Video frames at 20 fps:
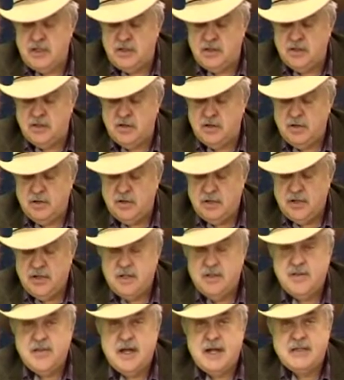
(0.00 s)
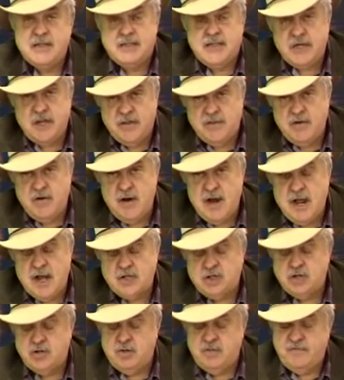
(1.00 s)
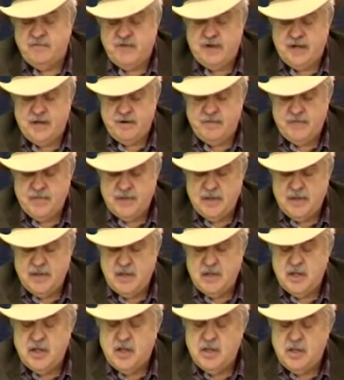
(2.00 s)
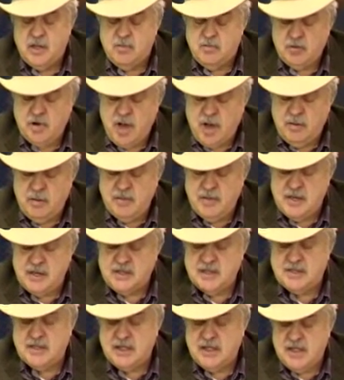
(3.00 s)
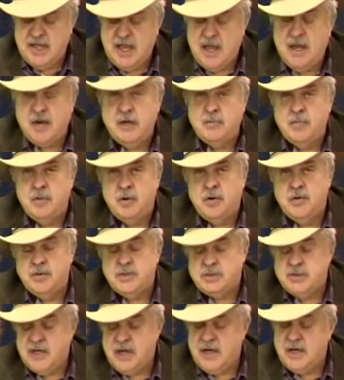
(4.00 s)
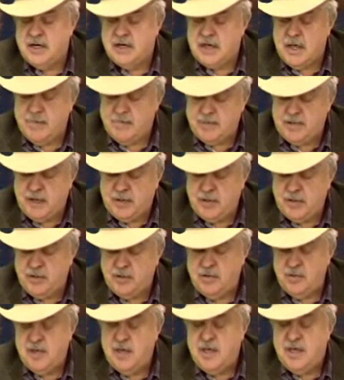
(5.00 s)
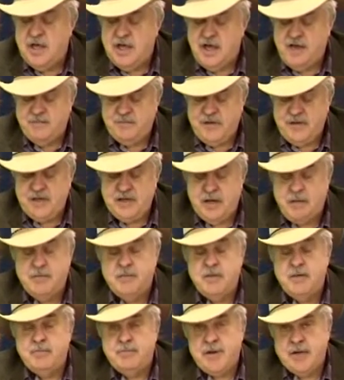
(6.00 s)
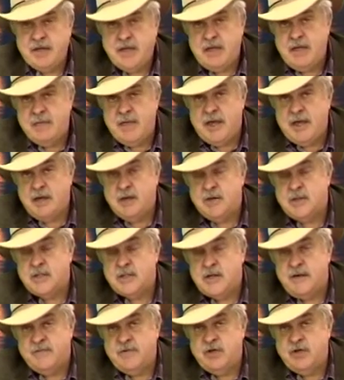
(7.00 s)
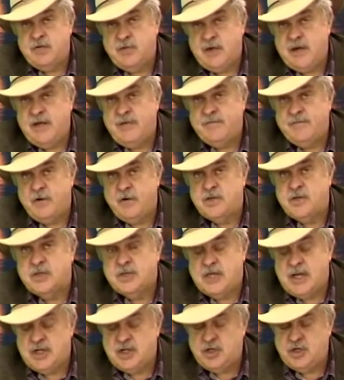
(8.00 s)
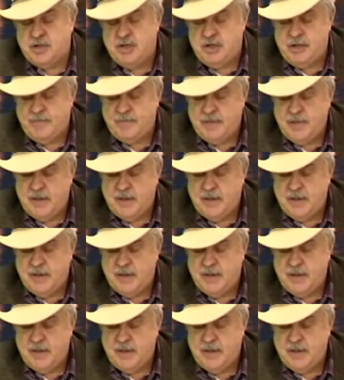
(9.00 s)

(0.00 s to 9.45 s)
either. That's another natural fit. The problem is that Canada Post and CUPW have become the buggy makers of the 21st century.